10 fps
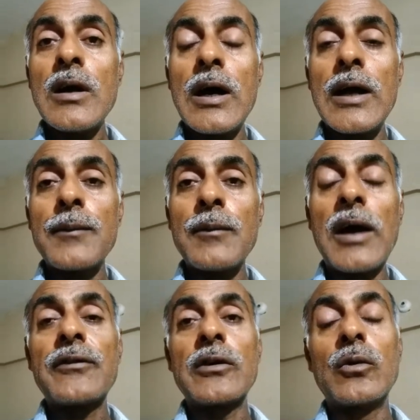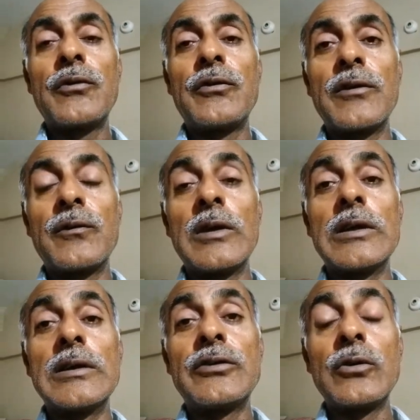I am asked the questions whether
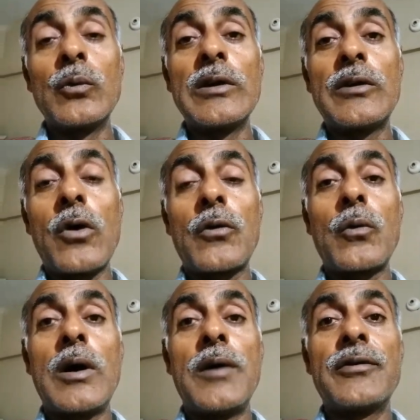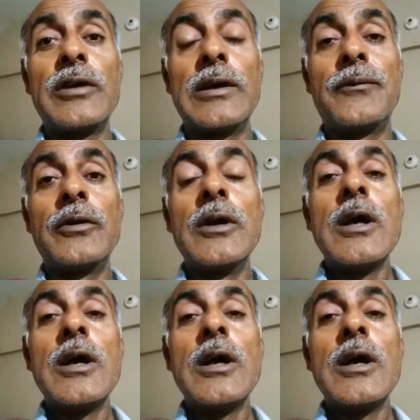should we talk to ourselves.